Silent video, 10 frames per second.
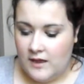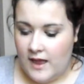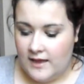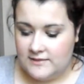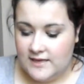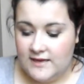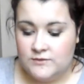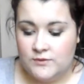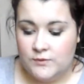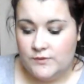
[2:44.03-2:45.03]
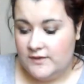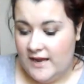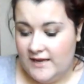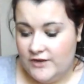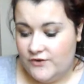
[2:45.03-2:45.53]
And I don't own
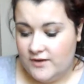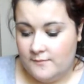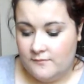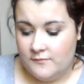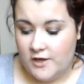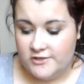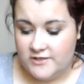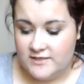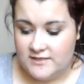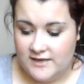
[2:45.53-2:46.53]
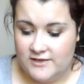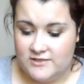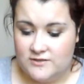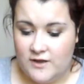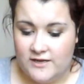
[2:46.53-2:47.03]
any cream blushes, and I
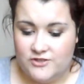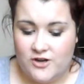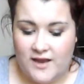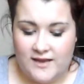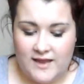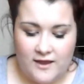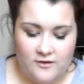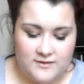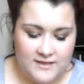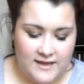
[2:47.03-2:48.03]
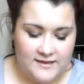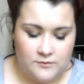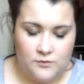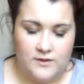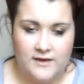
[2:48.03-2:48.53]
just thought I'd try it out because I like the
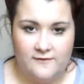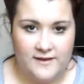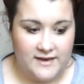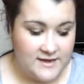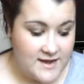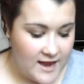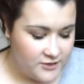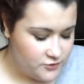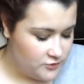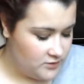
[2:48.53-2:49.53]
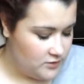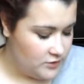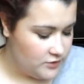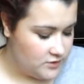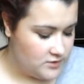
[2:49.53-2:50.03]
whole kind of like natural
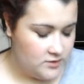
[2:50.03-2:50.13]
look.